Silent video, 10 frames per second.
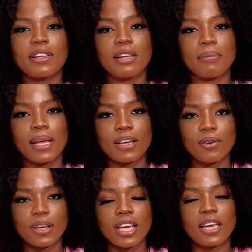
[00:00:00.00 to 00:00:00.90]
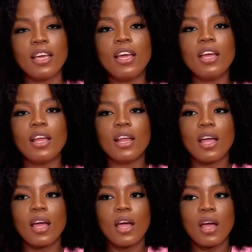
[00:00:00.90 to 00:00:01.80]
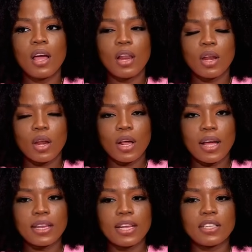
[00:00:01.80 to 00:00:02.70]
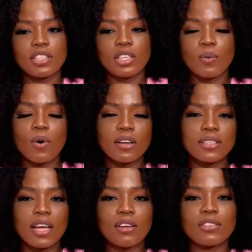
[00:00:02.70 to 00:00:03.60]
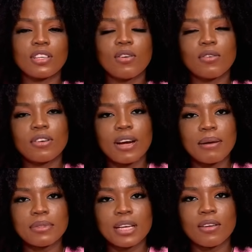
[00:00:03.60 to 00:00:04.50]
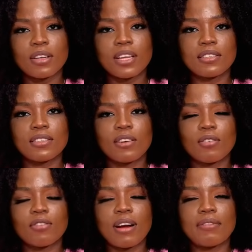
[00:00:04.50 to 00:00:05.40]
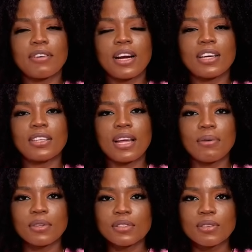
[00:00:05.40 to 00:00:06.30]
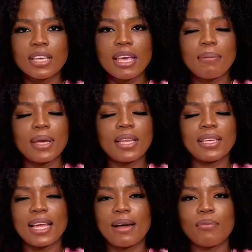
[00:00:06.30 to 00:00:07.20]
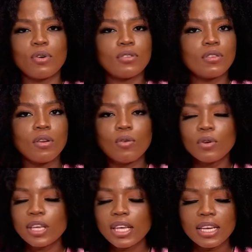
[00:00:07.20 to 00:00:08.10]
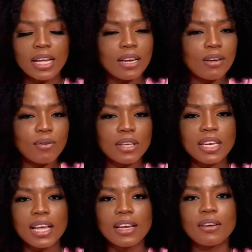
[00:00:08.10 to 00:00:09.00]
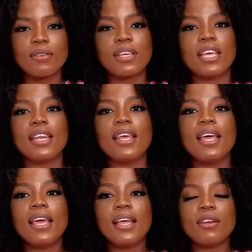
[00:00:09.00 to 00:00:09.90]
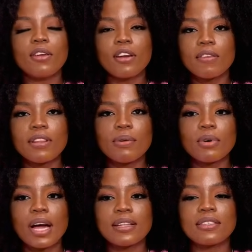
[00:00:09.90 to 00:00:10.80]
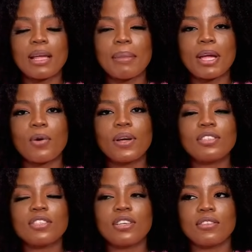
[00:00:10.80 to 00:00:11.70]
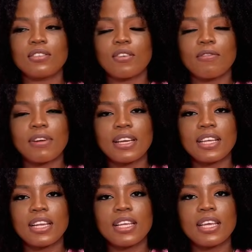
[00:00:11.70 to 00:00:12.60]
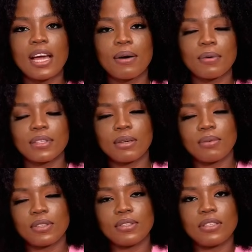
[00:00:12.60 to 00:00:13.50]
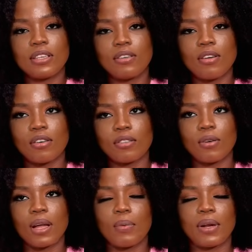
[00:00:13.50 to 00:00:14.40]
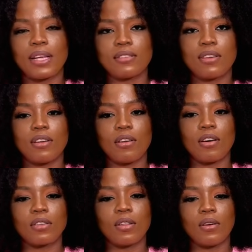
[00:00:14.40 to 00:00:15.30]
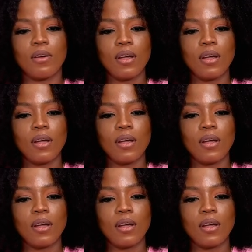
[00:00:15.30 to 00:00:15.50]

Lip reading: I'm like, okay. And then she walks out, she grabs another sonographer. That one too came in. They are both looking and looking and looking. None of them will answer my question. So finally, I was able to see the doctor. And when I saw the doctor,